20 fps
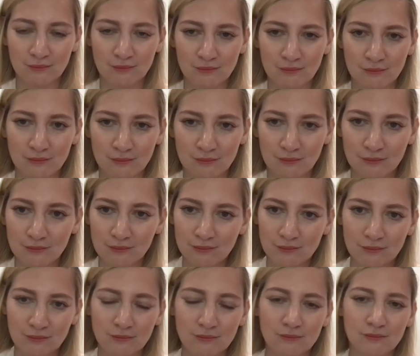
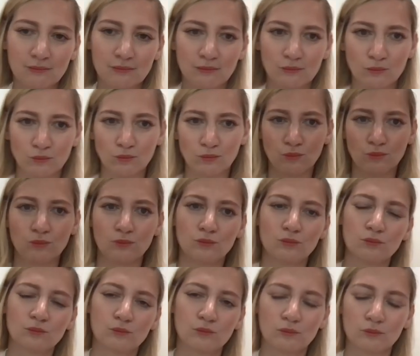
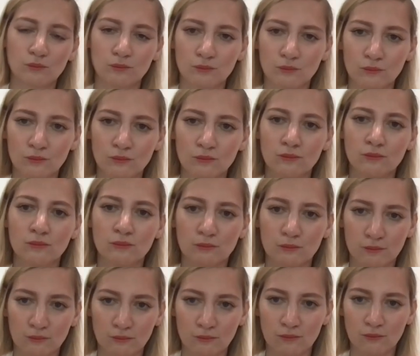
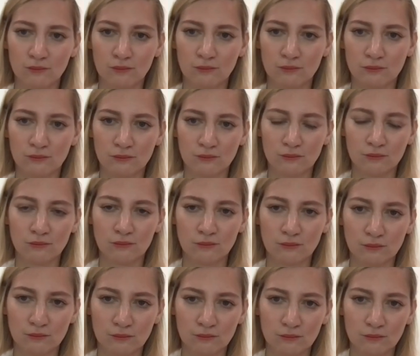
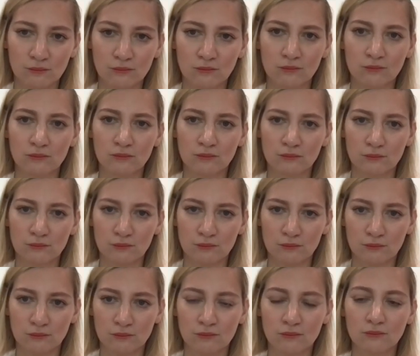
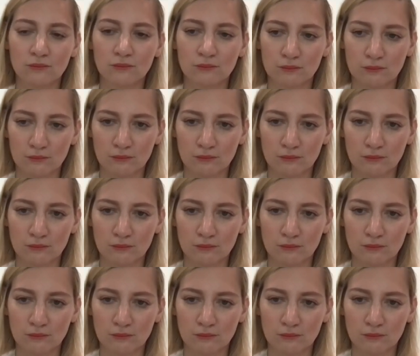(silent)